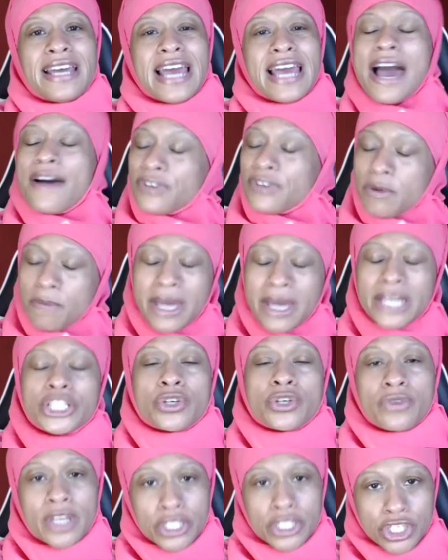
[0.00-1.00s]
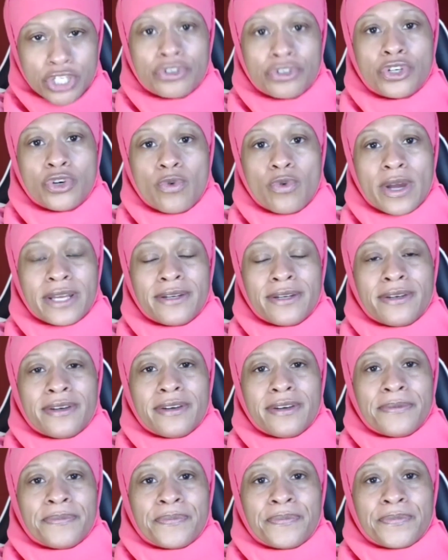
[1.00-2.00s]
have to make sure that you're doing.
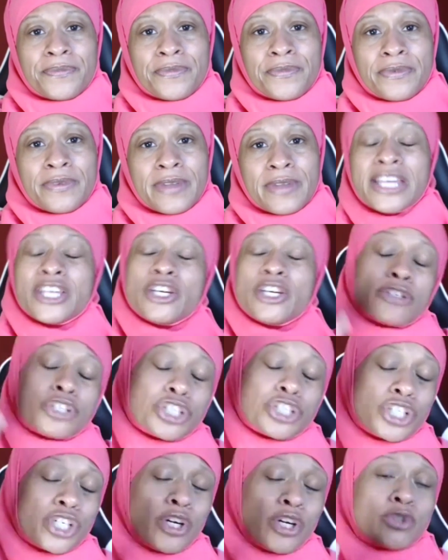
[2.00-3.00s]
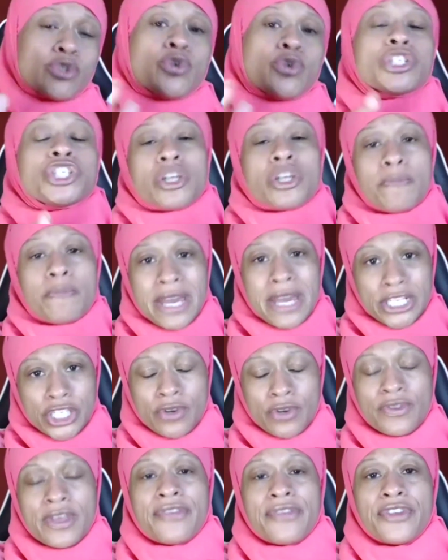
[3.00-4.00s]
Your children should make
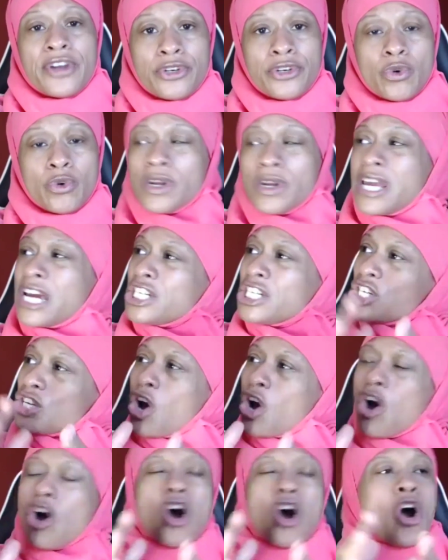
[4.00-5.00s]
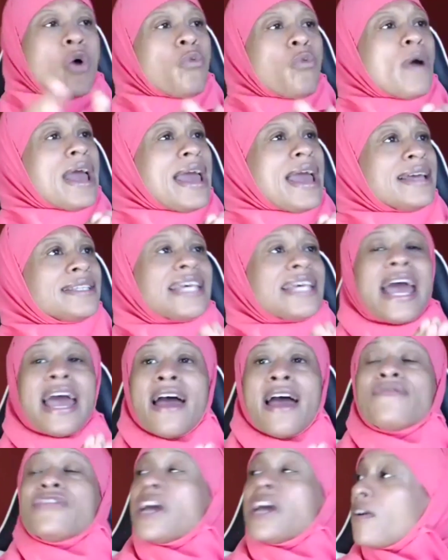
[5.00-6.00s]
sure that they're doing. They should always
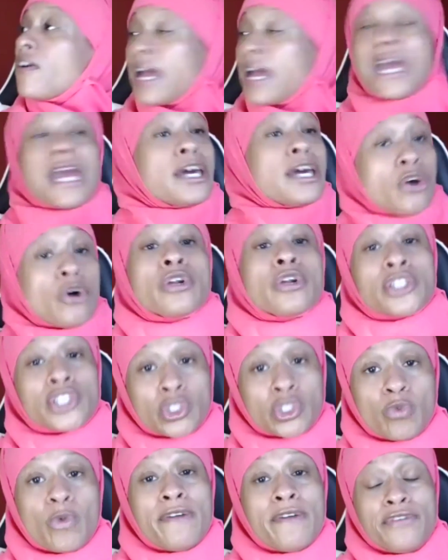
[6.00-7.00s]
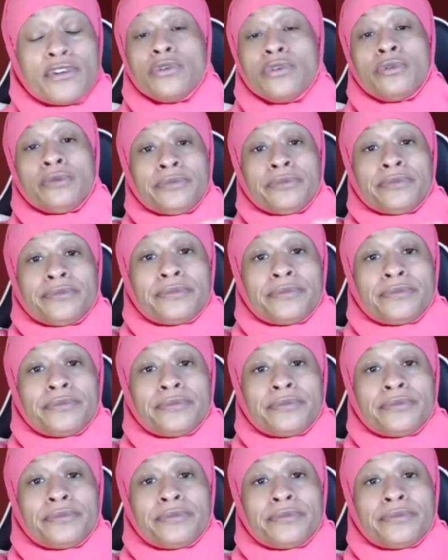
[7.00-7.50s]
have their head on a swivel.